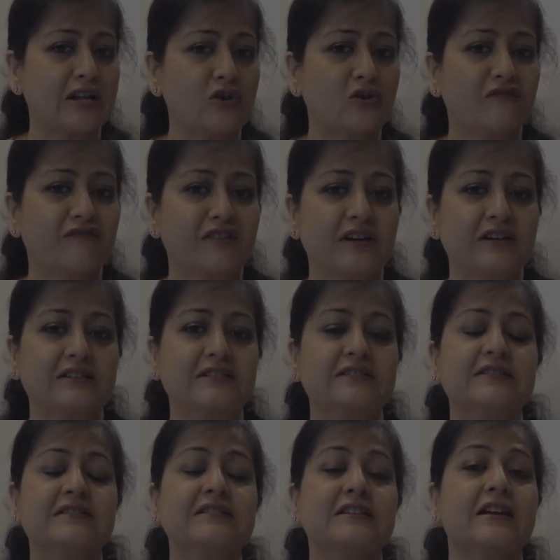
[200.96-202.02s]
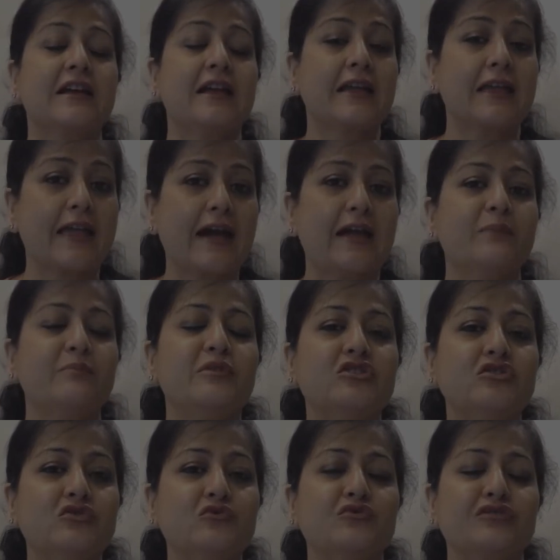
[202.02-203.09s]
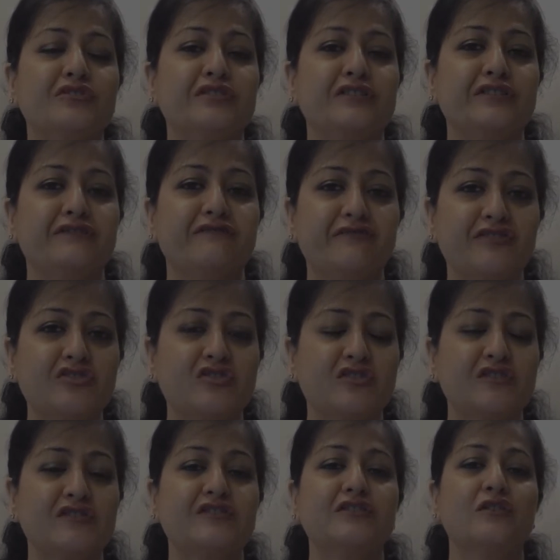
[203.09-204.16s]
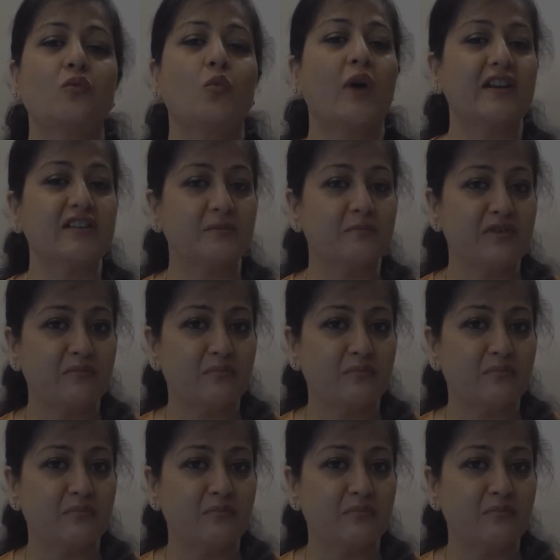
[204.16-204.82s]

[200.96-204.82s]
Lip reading: of knuckles can be due to the deficiency of vitamin